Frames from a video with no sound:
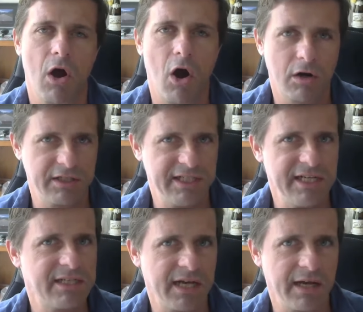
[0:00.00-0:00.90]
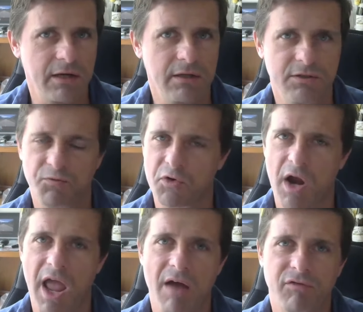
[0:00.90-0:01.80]
are detailed
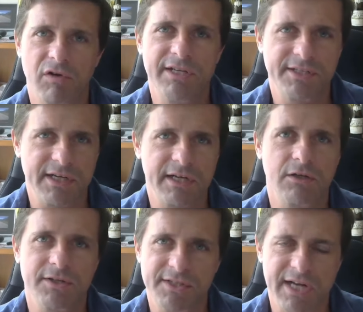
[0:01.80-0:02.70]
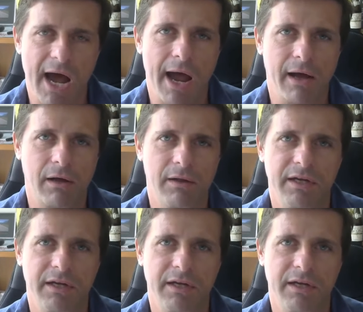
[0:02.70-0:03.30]
for every single style